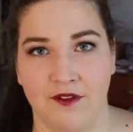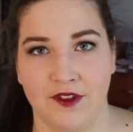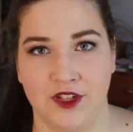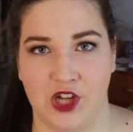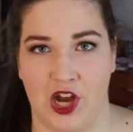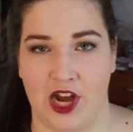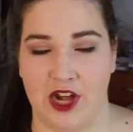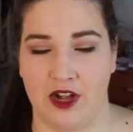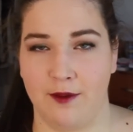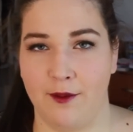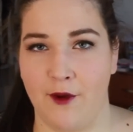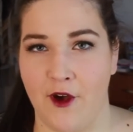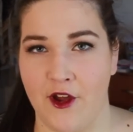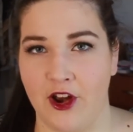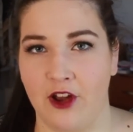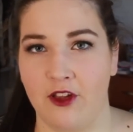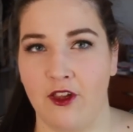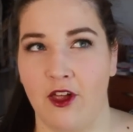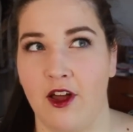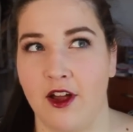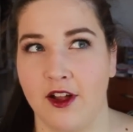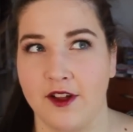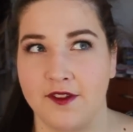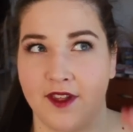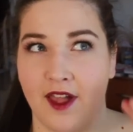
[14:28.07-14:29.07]
Vagina
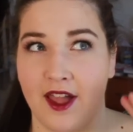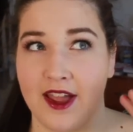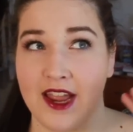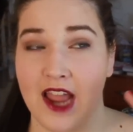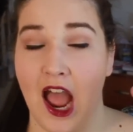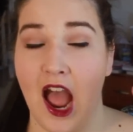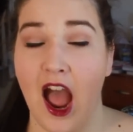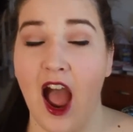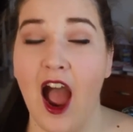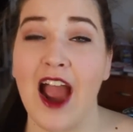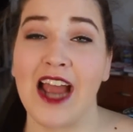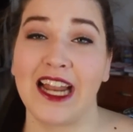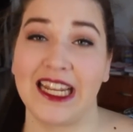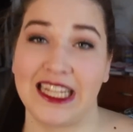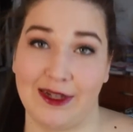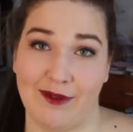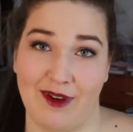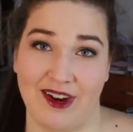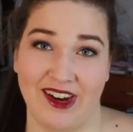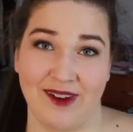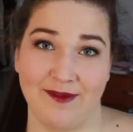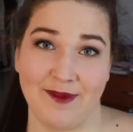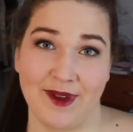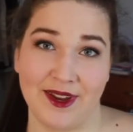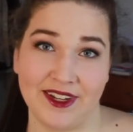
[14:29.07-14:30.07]
Monologues, I highly
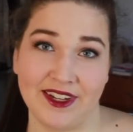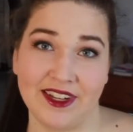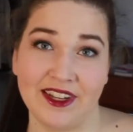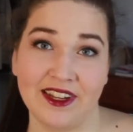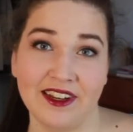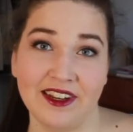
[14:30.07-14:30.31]
recommend